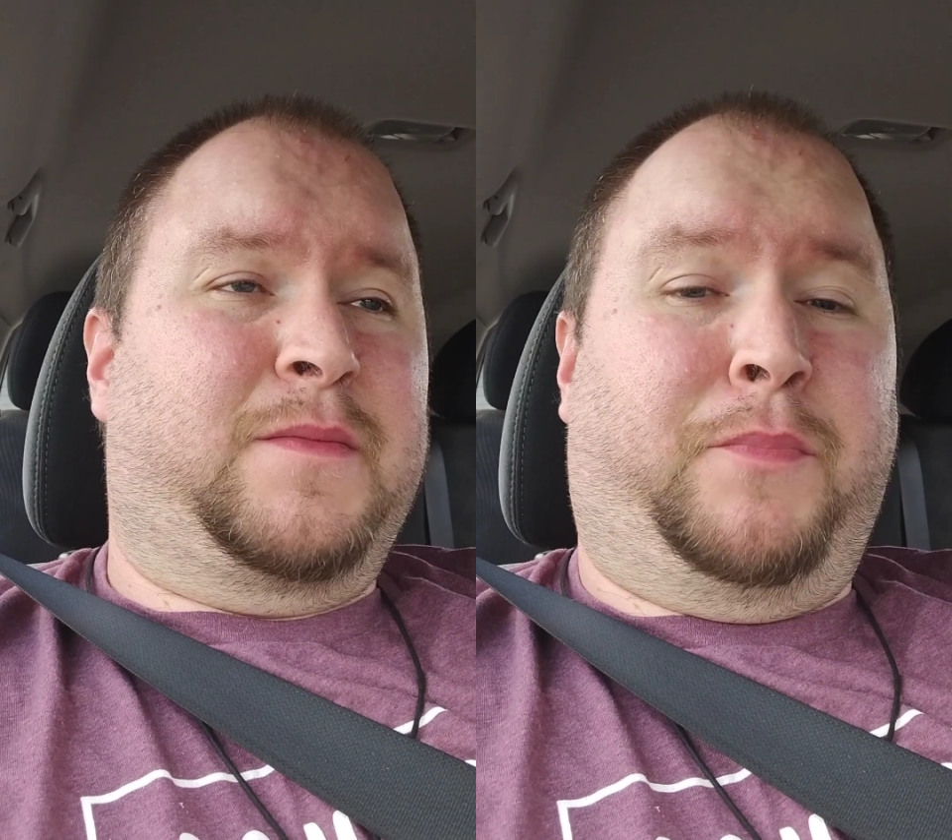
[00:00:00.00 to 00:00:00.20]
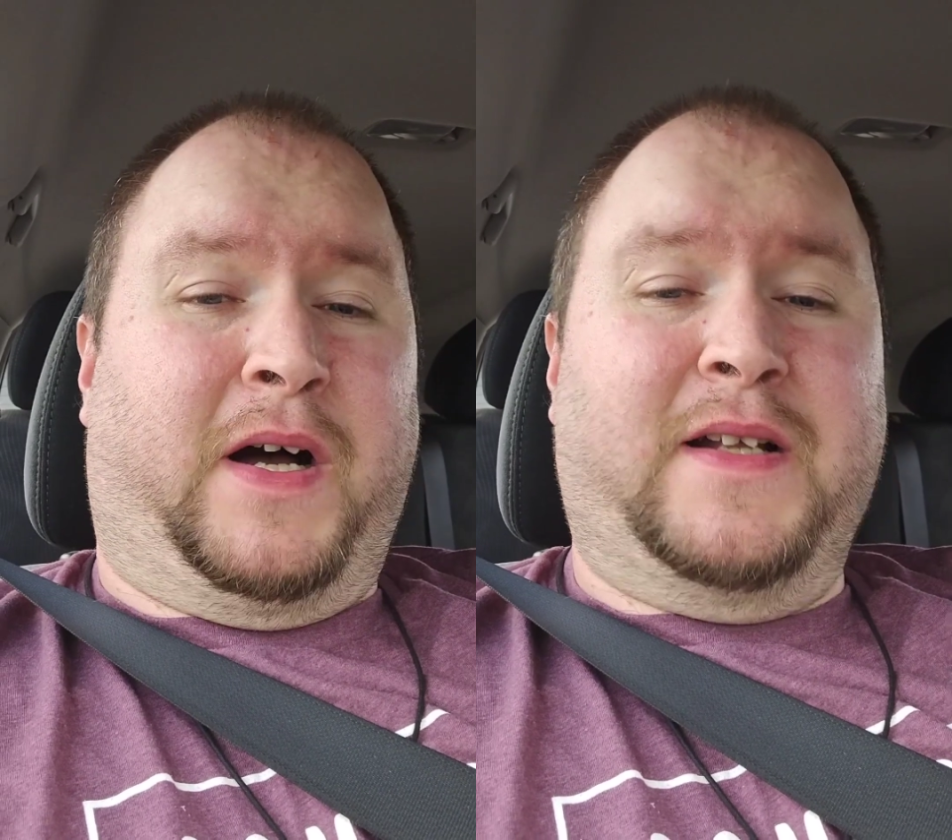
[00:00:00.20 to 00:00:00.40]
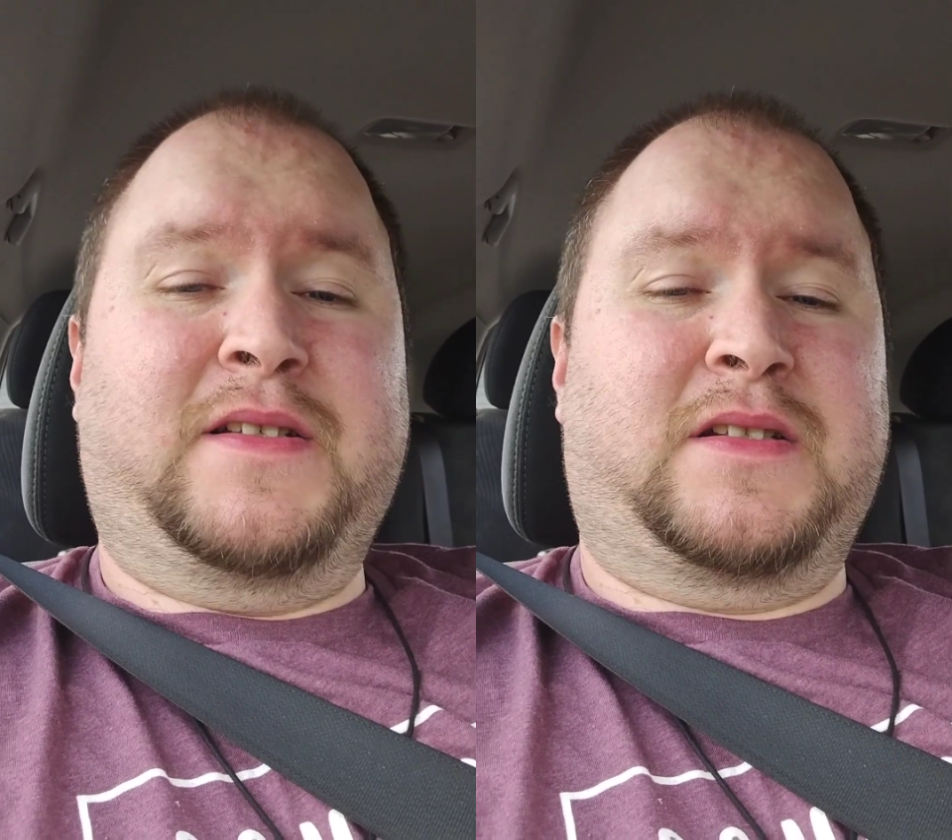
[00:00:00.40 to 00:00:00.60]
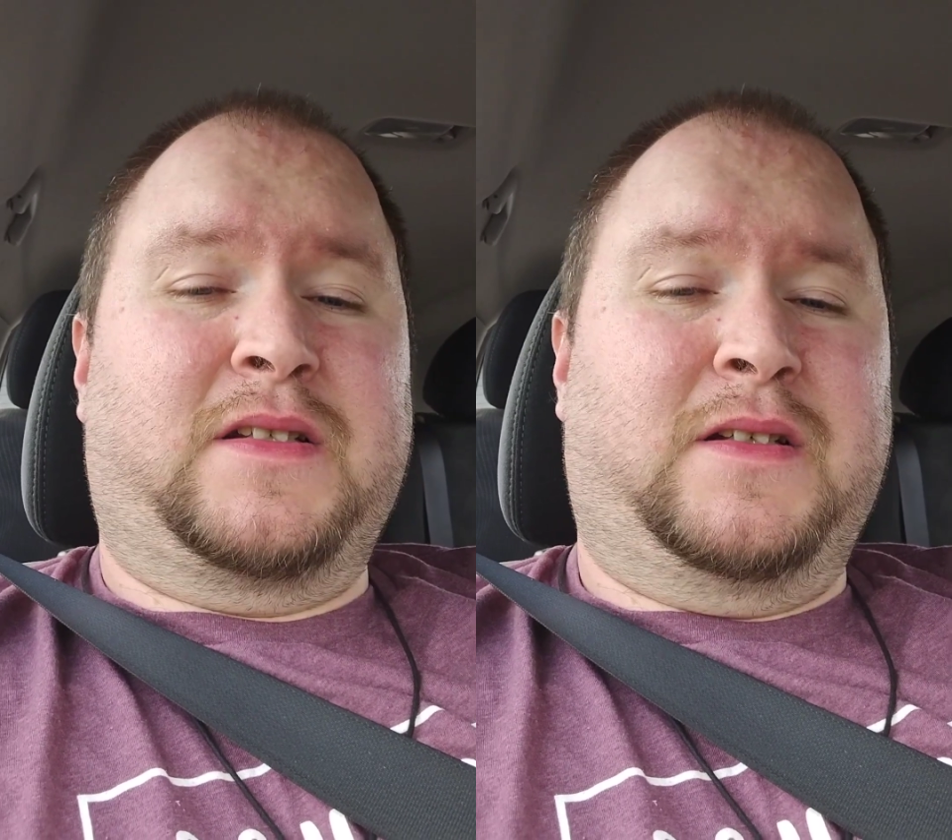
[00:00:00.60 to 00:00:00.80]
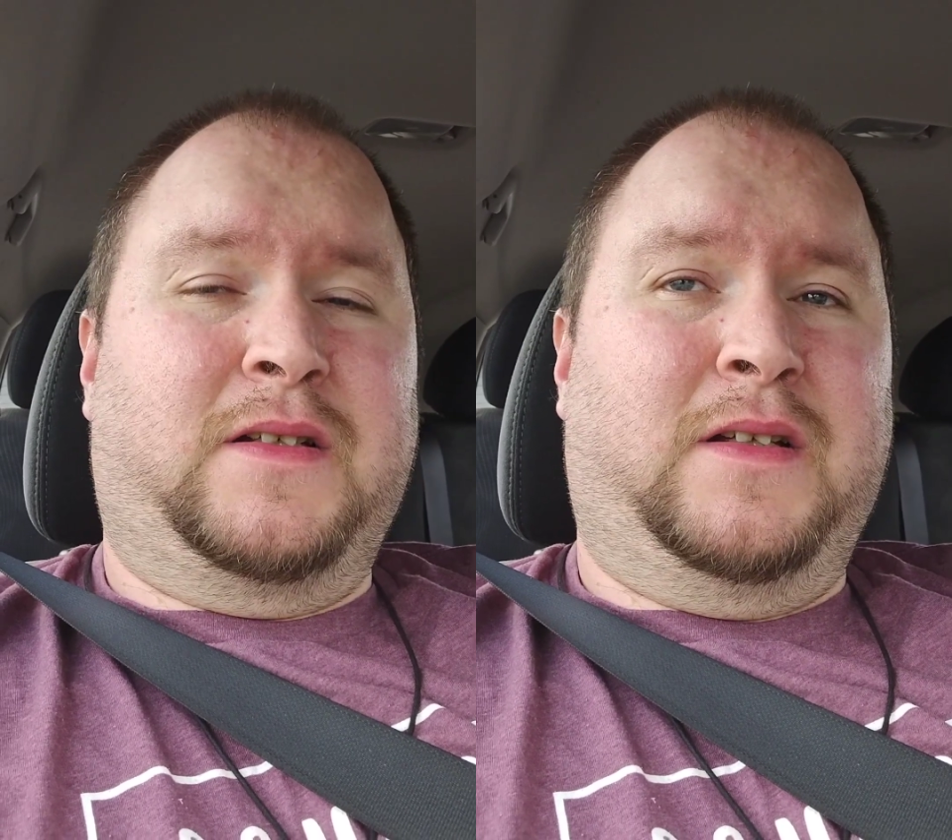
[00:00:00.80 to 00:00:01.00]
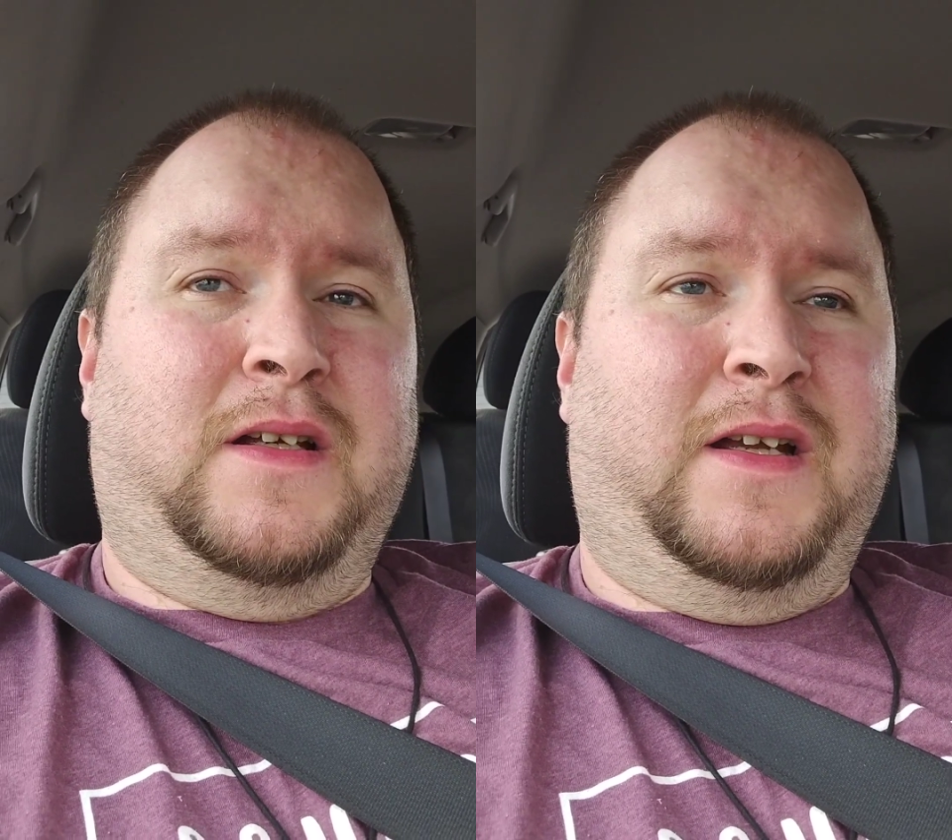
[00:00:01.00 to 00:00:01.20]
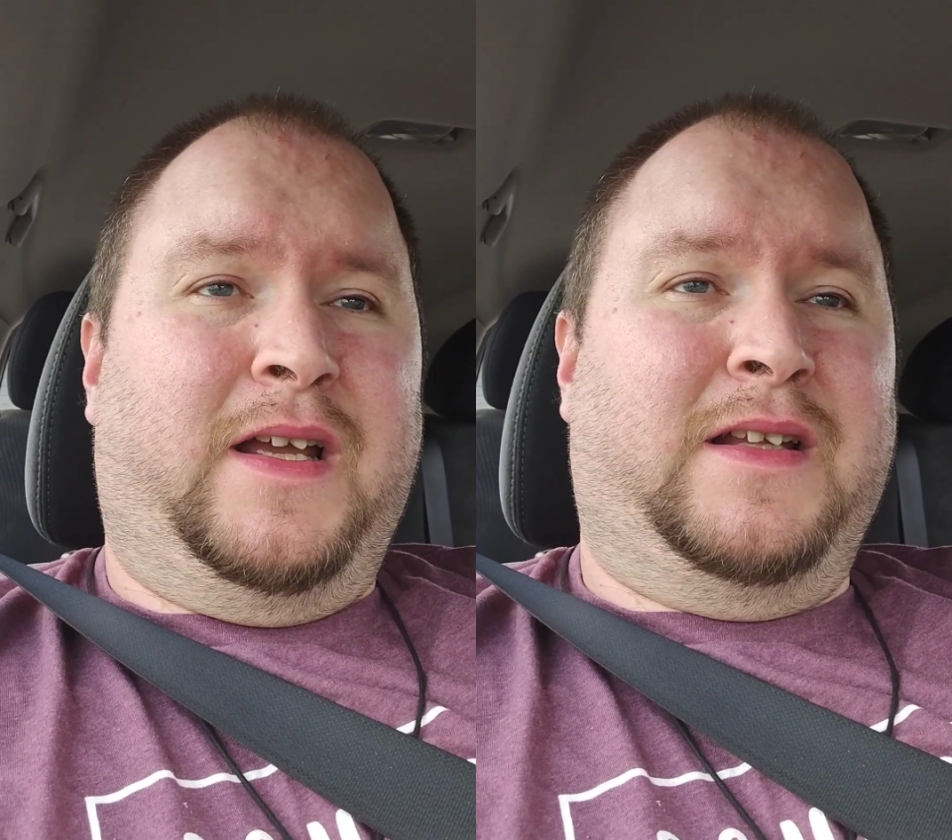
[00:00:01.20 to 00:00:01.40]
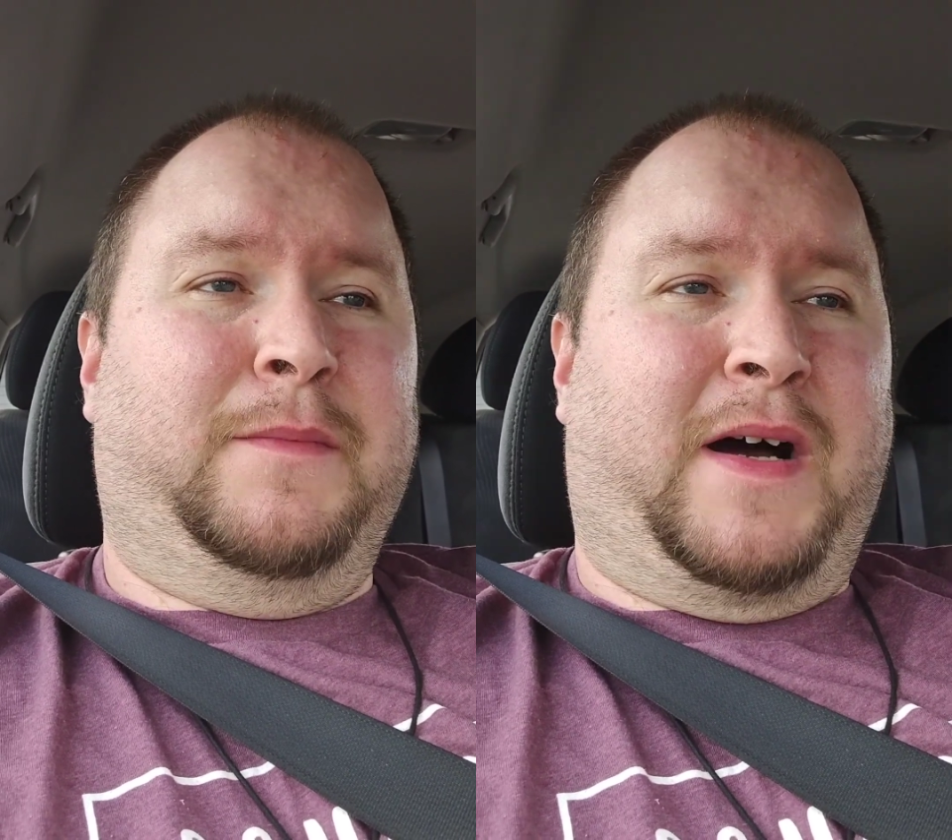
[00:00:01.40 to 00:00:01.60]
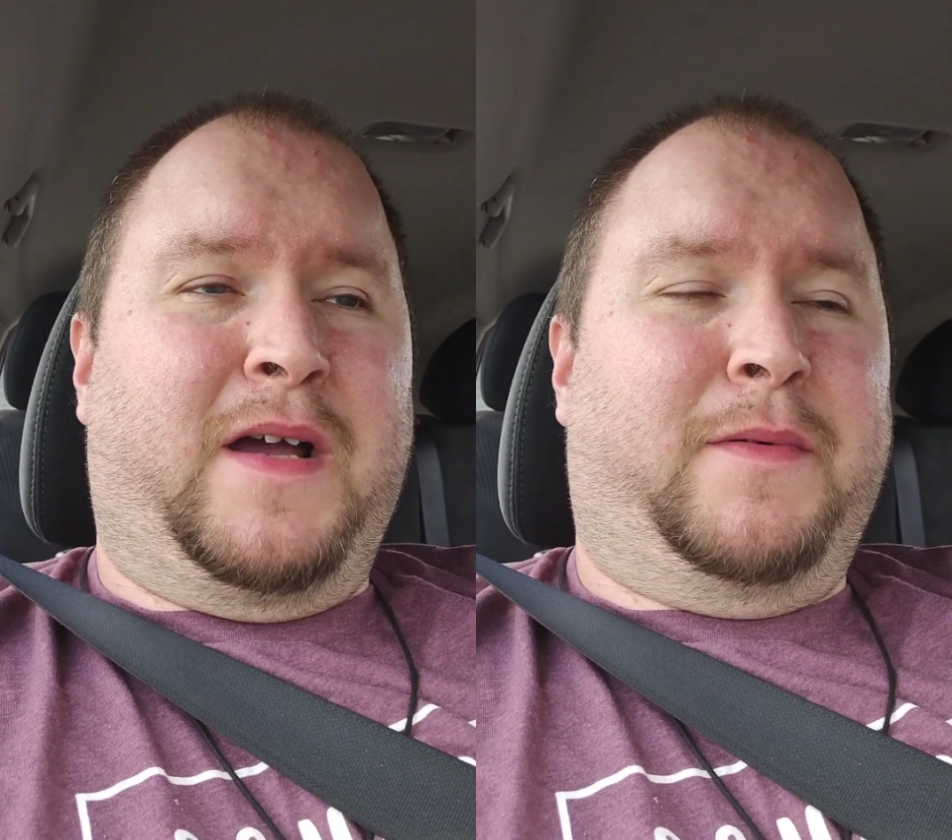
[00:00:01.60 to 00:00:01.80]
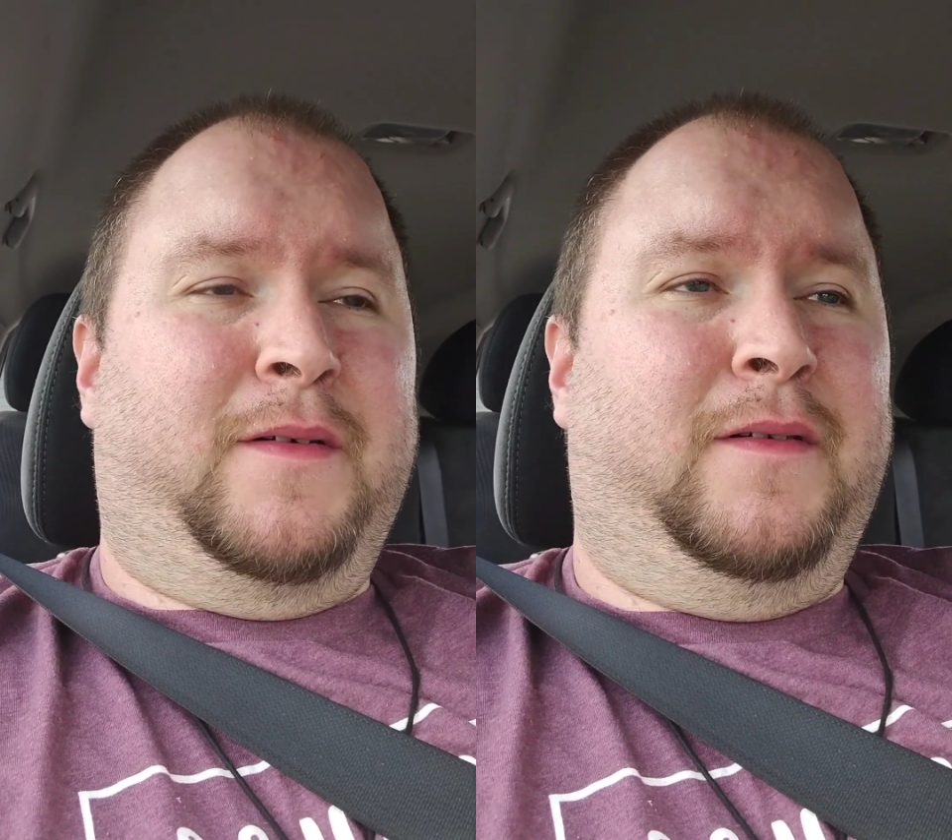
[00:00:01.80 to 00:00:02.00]
buts in the
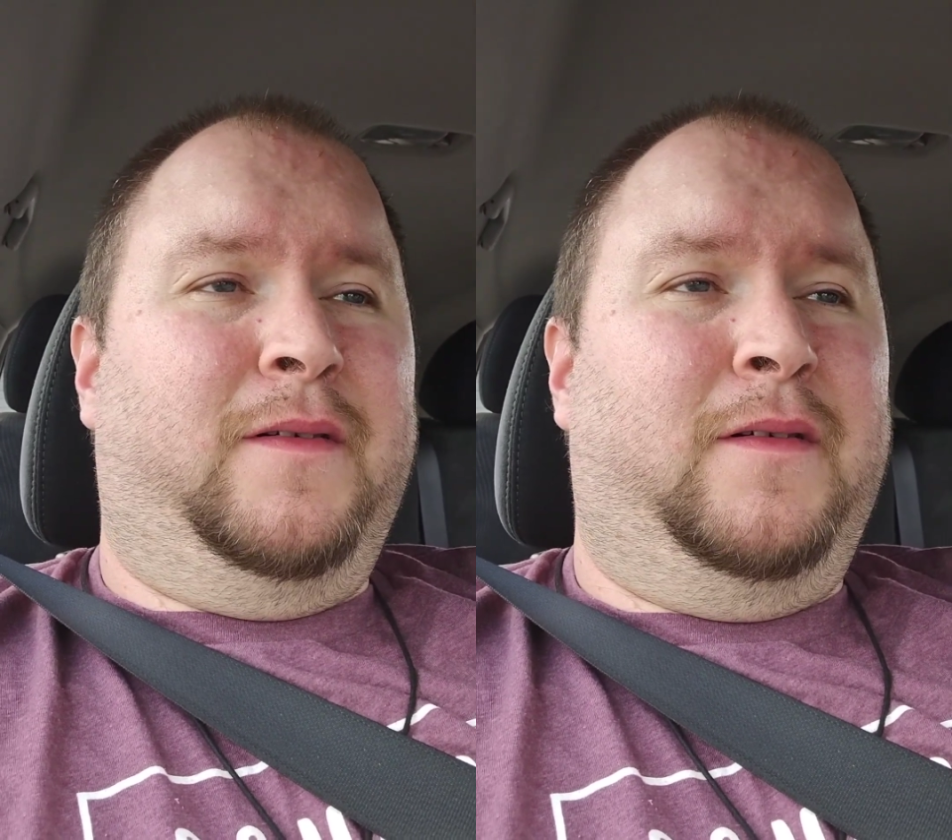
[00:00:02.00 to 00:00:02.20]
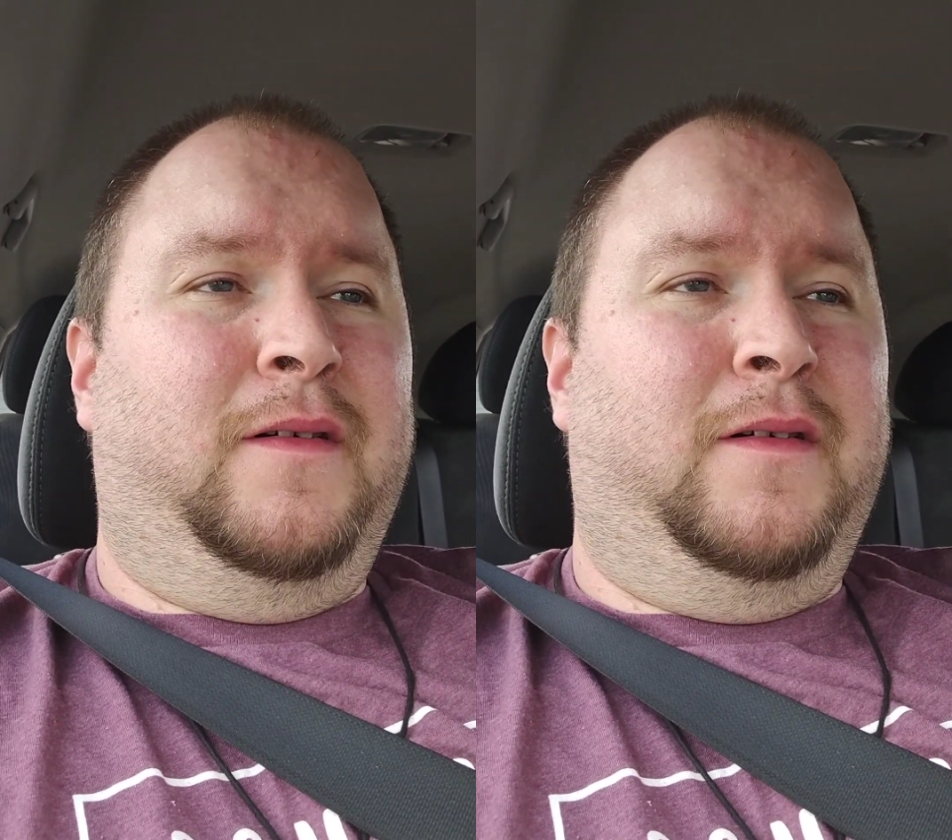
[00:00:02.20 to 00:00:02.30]
Bible.